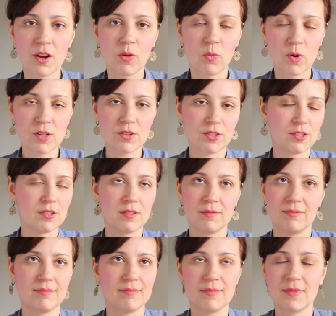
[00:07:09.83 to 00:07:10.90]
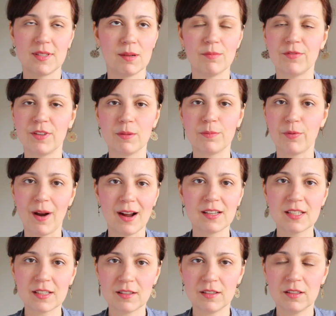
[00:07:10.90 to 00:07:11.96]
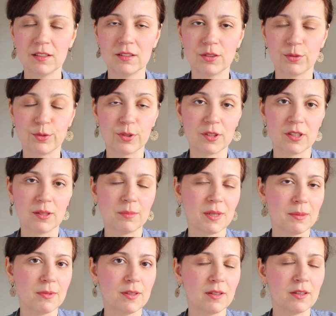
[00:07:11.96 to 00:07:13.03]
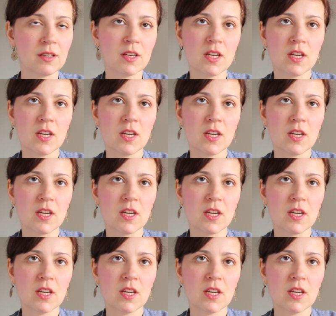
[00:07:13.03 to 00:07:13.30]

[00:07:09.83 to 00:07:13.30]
which is something practical or maybe